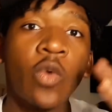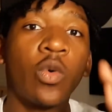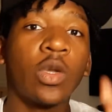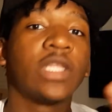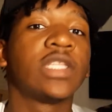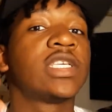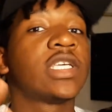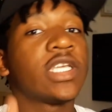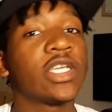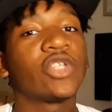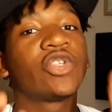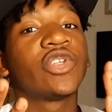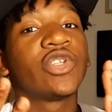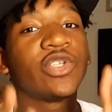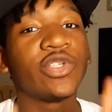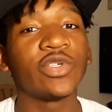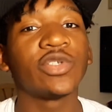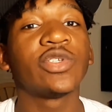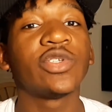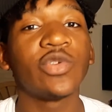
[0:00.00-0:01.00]
wanted to
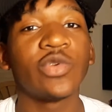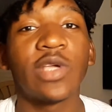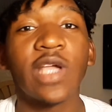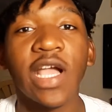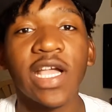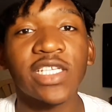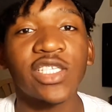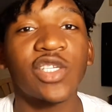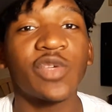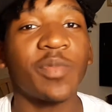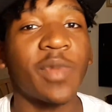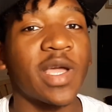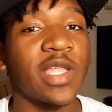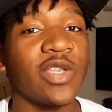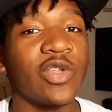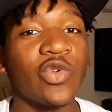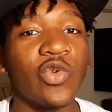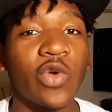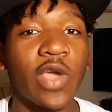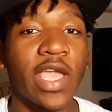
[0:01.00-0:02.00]
introduce you guys to my
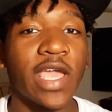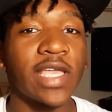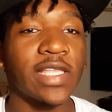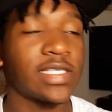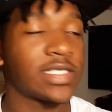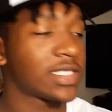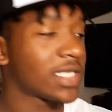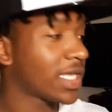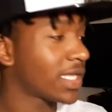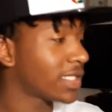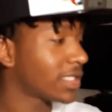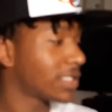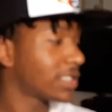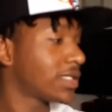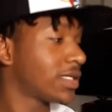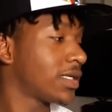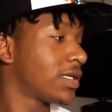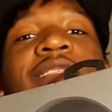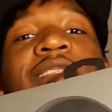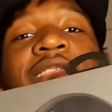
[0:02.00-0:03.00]
new
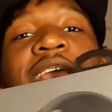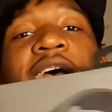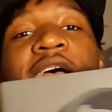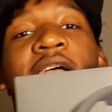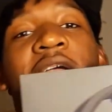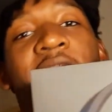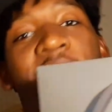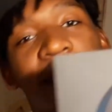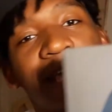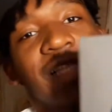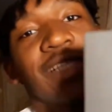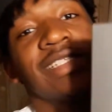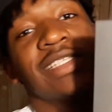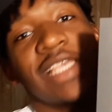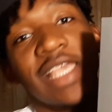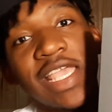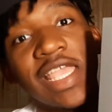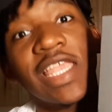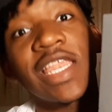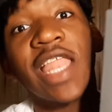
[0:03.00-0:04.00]
headsets, the
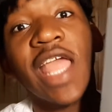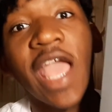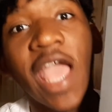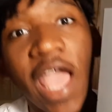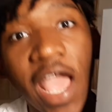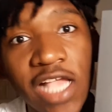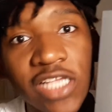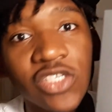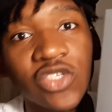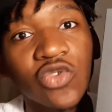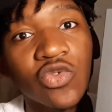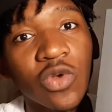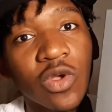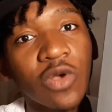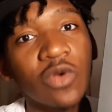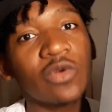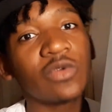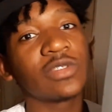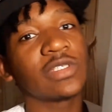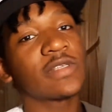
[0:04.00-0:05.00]
A10
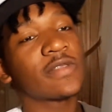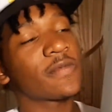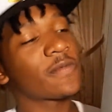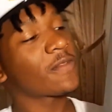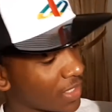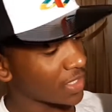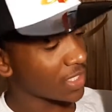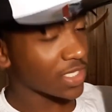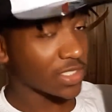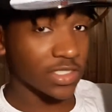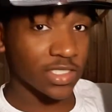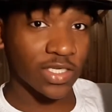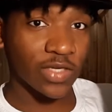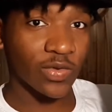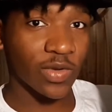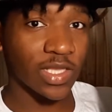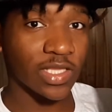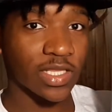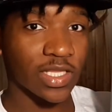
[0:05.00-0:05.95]
Astros. Y'all see it right